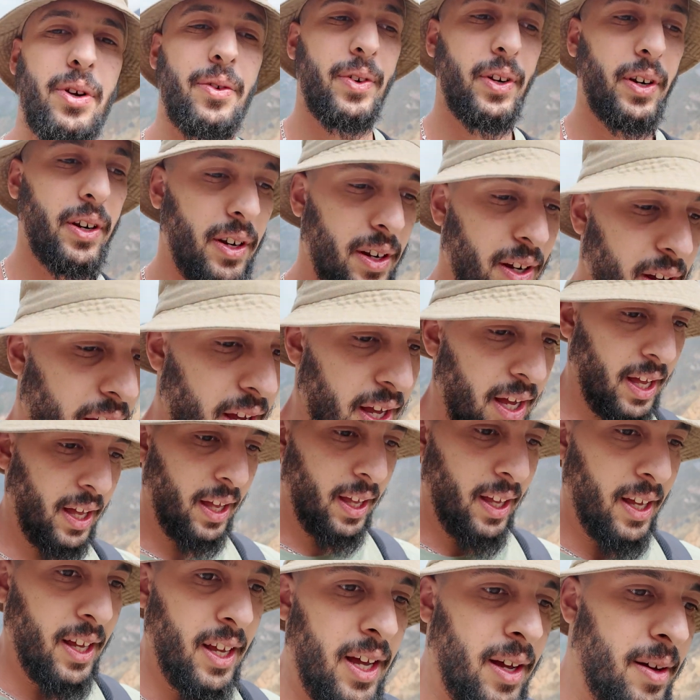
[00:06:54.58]
river
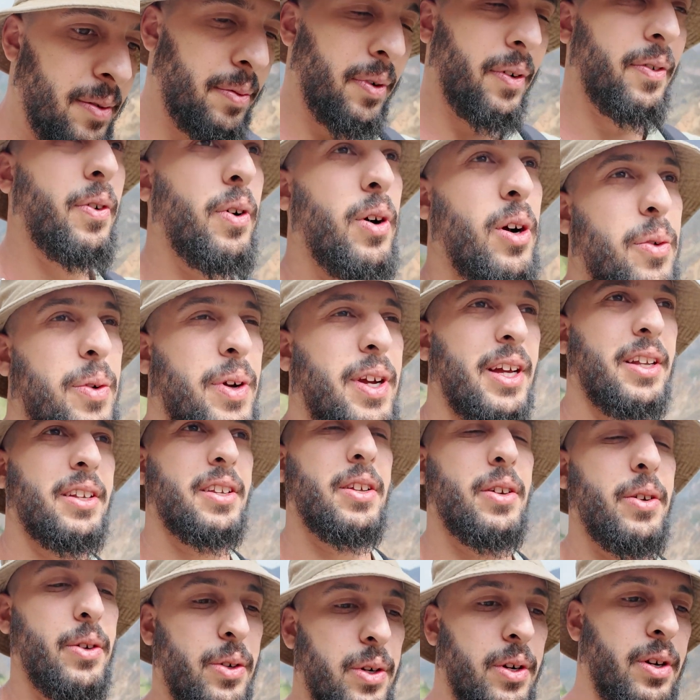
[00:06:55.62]
before we get
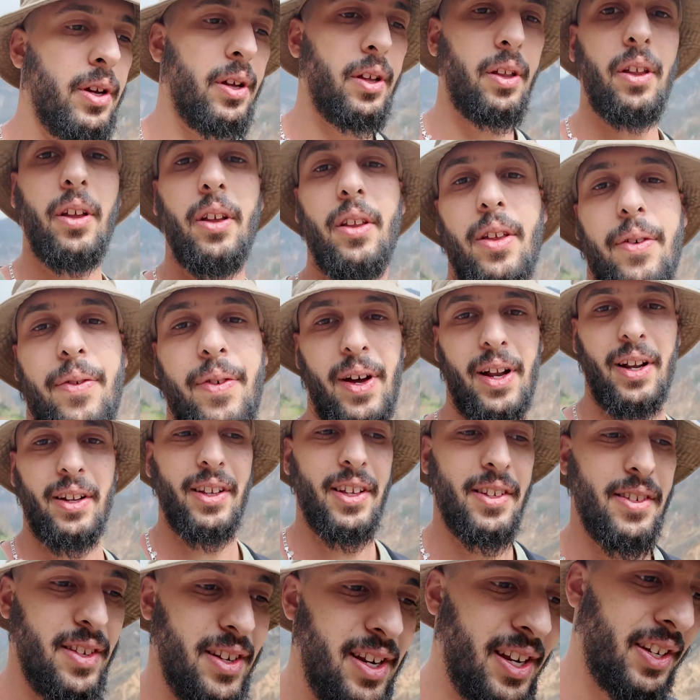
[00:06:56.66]
to the final
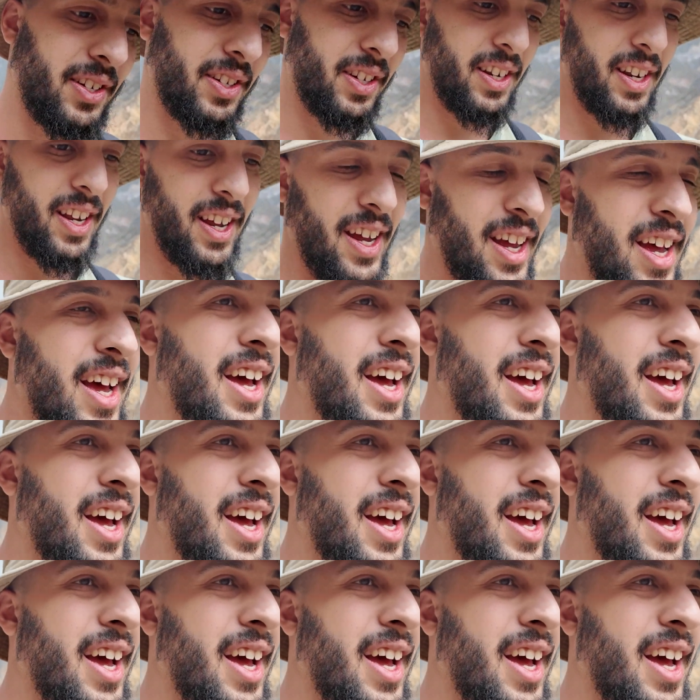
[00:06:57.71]
destination.